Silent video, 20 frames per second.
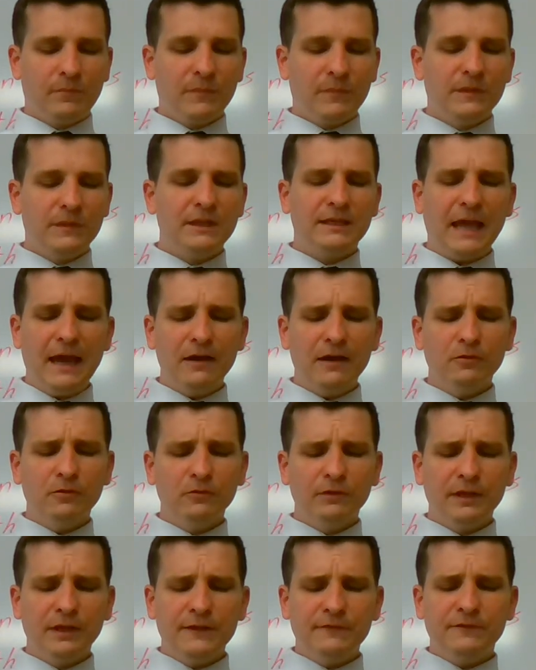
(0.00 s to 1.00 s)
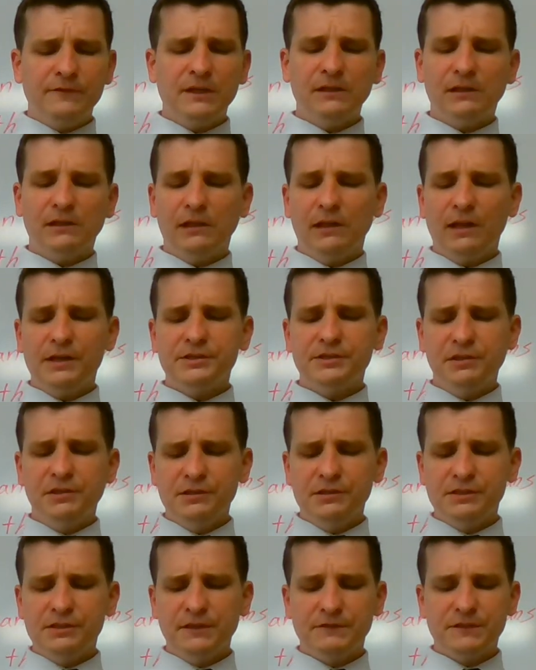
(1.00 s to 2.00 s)
The Caddo lived in
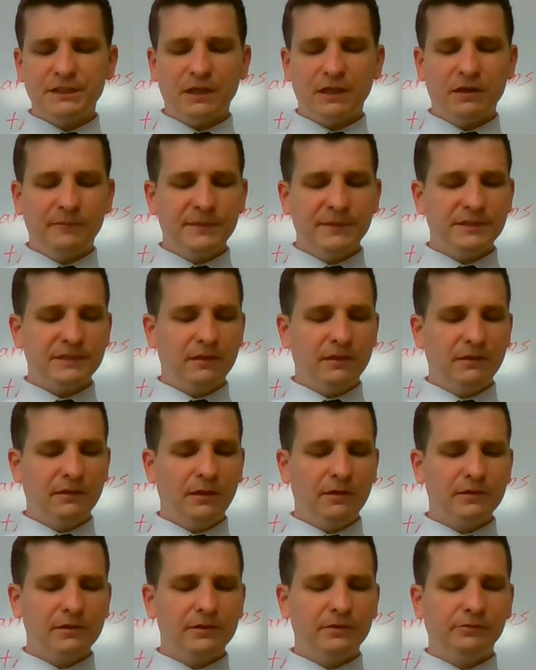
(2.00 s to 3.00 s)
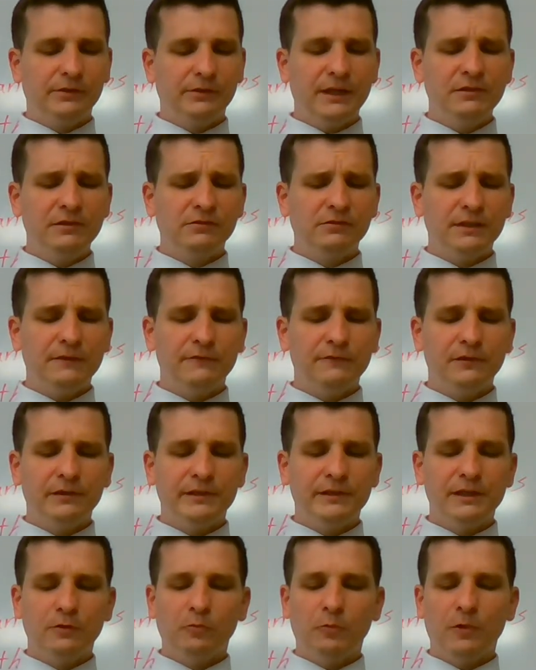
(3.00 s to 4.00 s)
clusters of settlements along the Red River
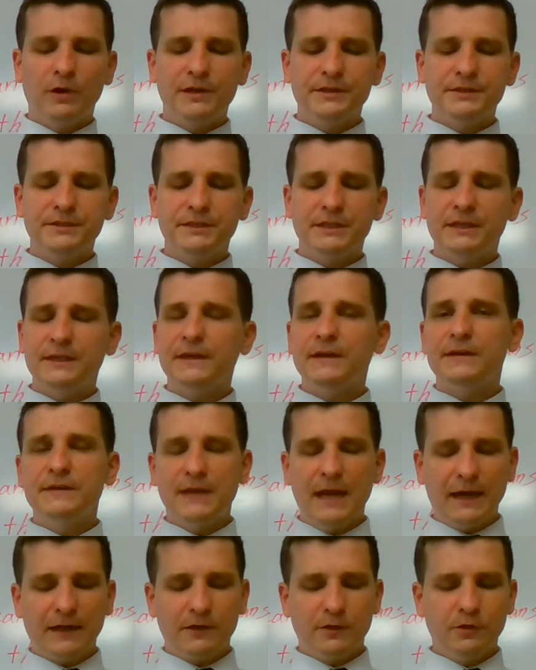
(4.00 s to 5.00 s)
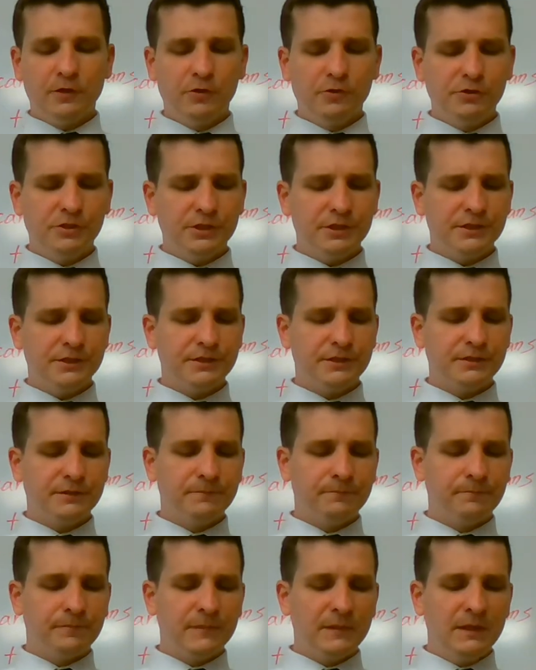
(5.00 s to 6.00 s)
near what is today Nacogdoches.
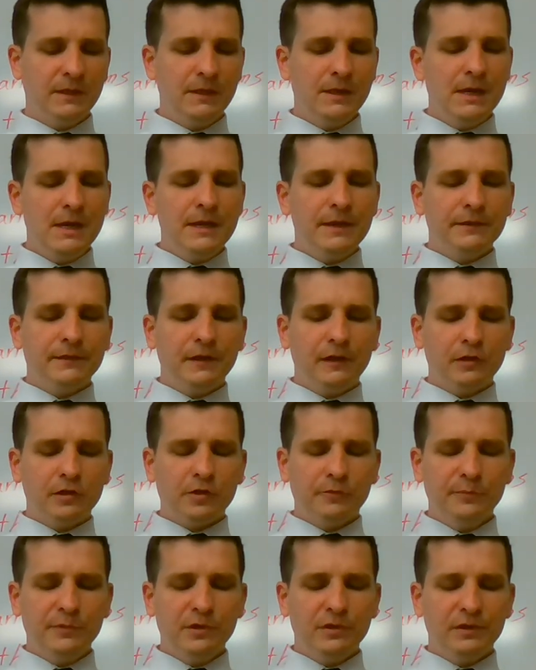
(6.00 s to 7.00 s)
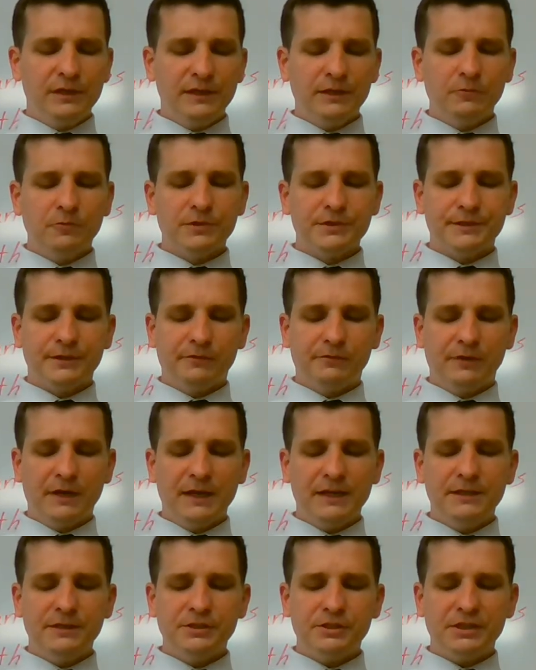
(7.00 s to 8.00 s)
Their community was
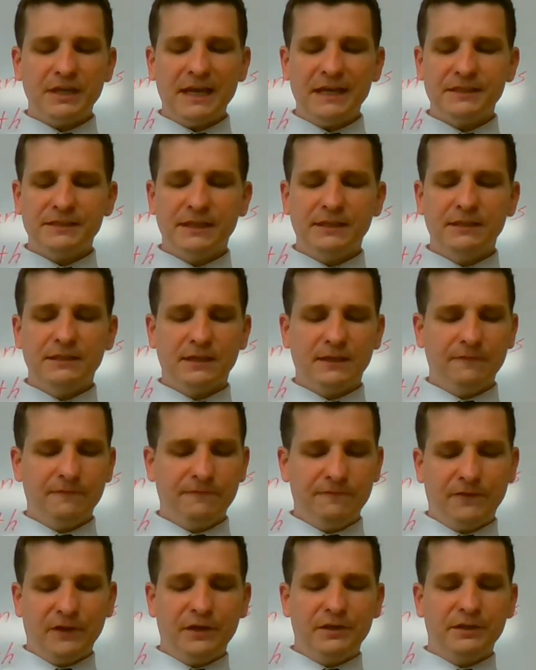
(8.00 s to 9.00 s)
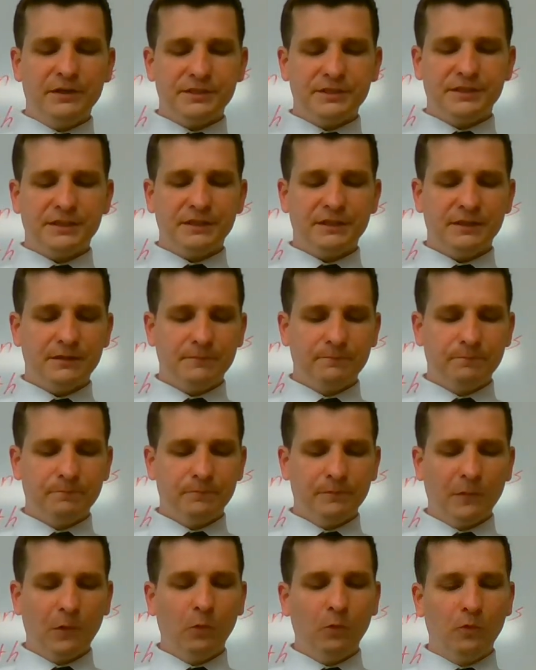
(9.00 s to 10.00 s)
arranged as a confederacy,
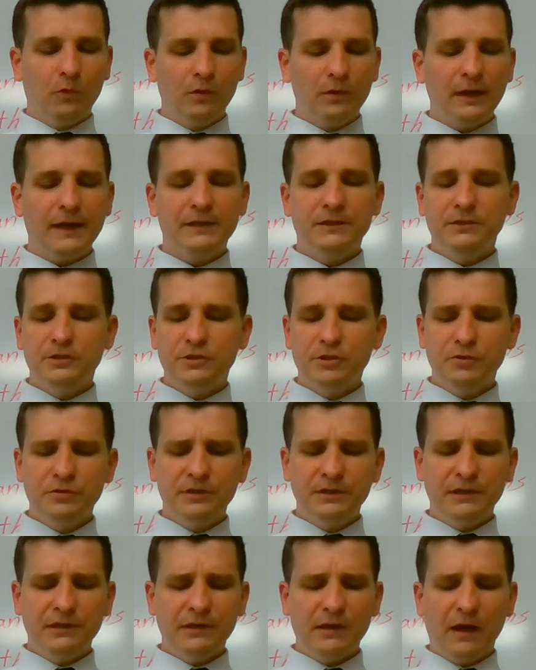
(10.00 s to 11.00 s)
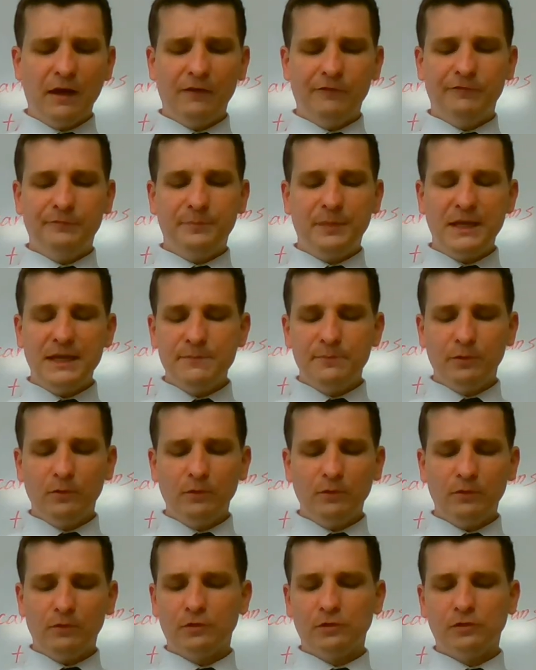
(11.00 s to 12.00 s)
or a union of people
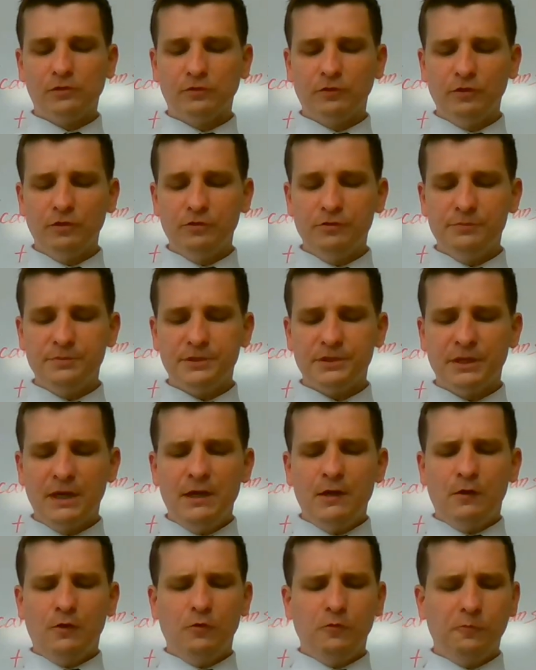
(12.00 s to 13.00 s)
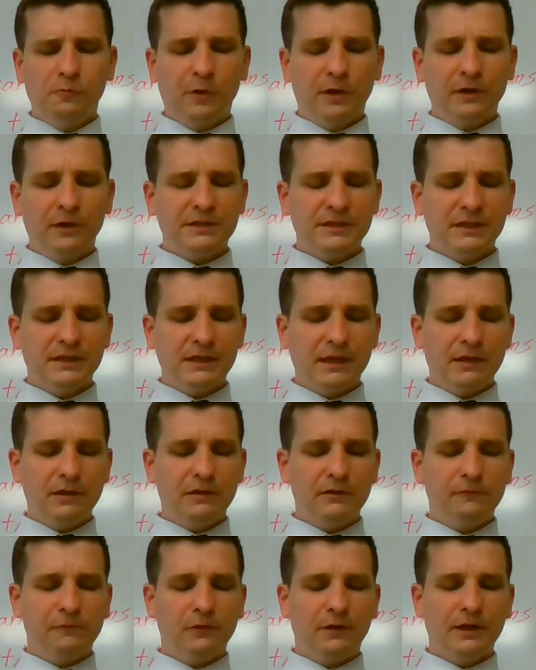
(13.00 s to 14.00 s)
or groups who worked
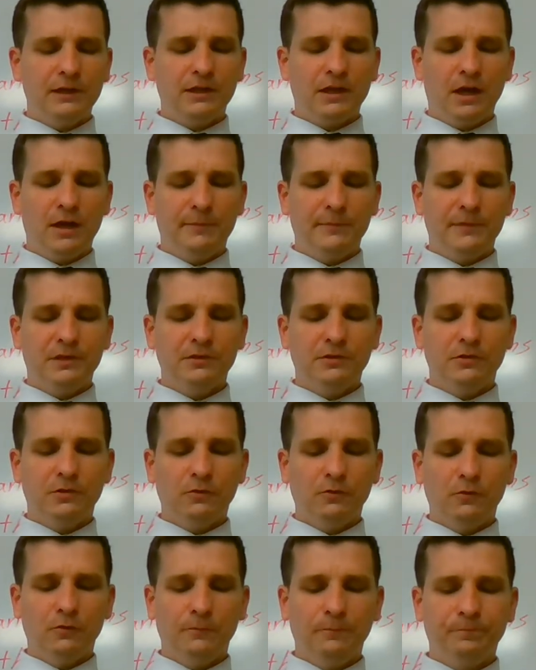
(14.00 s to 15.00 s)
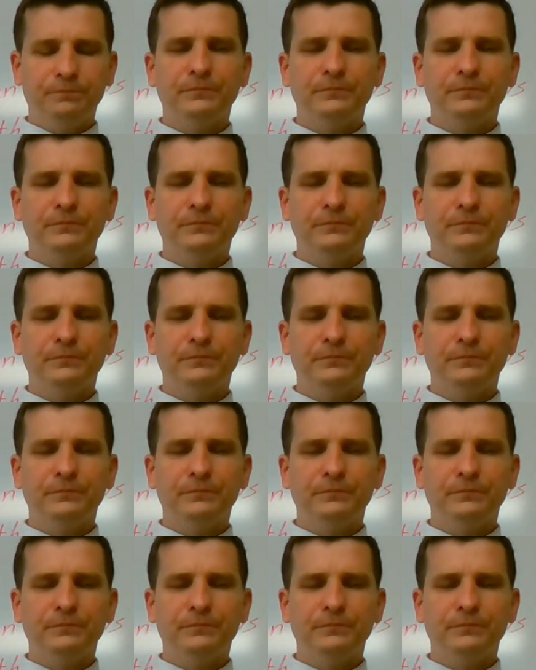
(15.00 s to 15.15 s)
together for a common goal.